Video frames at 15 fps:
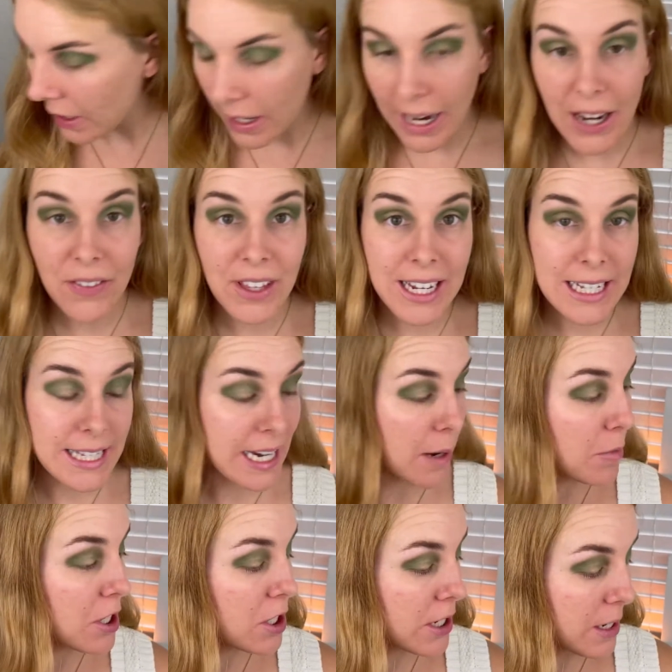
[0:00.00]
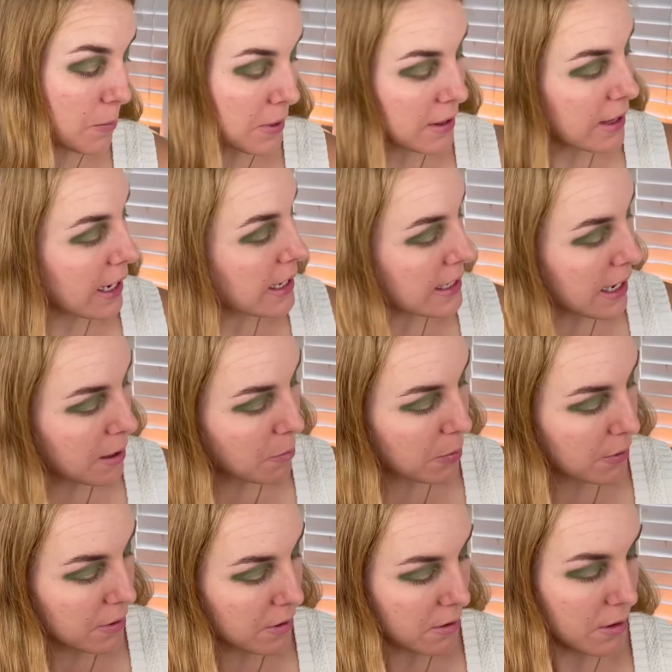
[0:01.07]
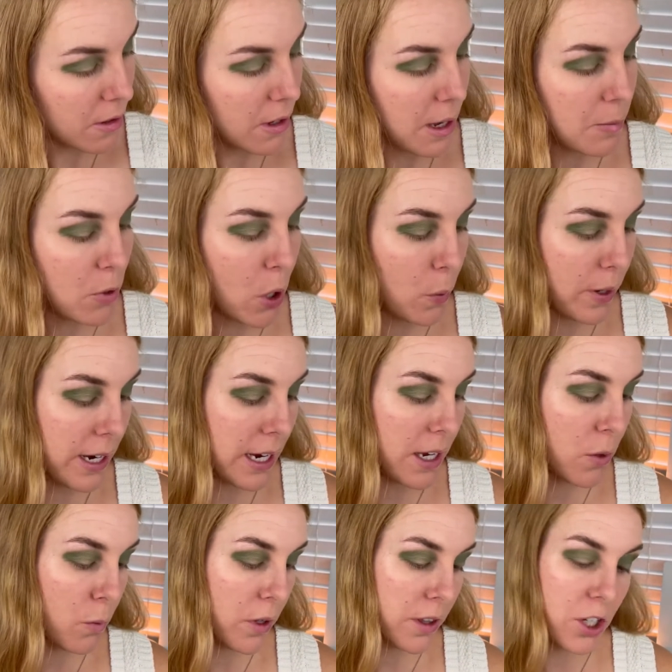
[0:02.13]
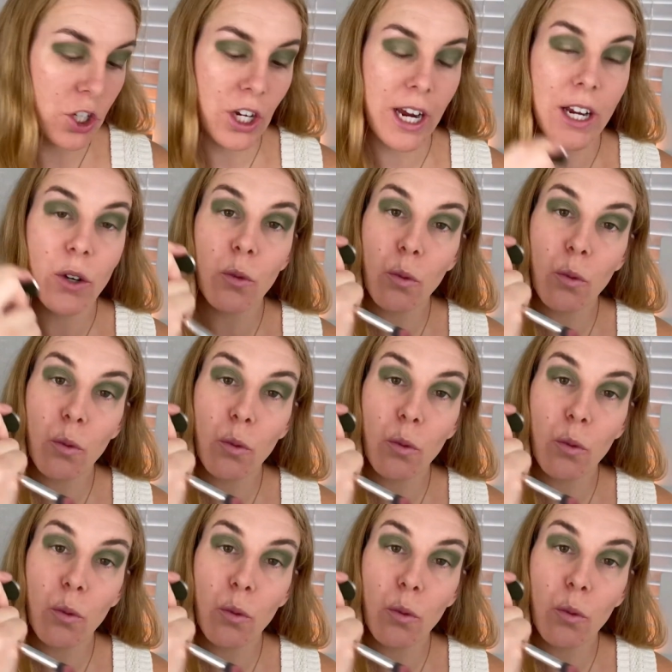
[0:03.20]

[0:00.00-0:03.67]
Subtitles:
I think it's time to deepen things up. I'm going in with the shade